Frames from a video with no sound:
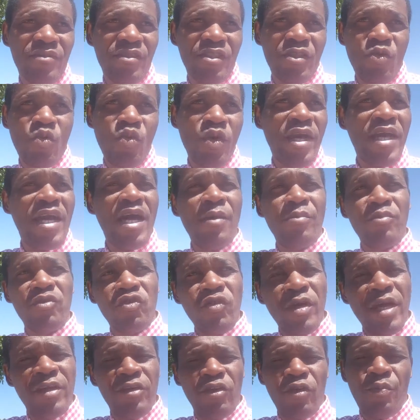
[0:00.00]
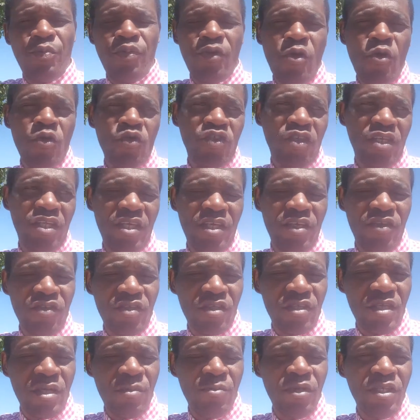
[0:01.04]
the way I'm trying to approach it
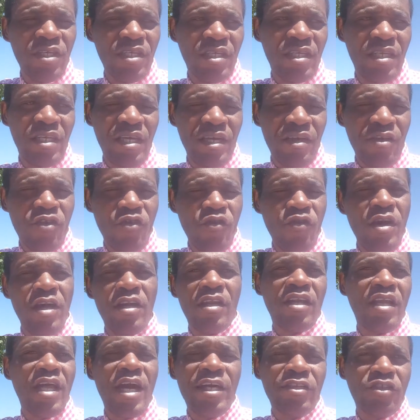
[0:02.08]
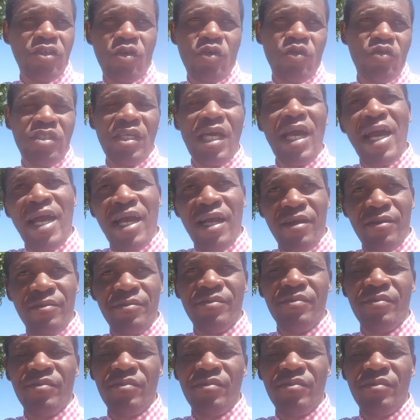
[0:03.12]
is I'm looking at chronological time.